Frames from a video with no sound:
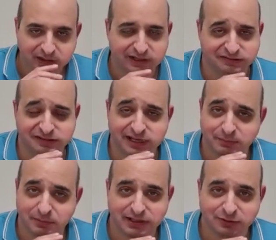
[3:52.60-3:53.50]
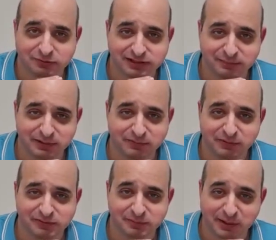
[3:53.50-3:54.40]
As the cameraman looks at me,
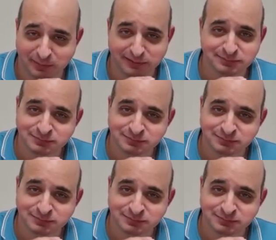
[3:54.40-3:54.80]
where's my bit?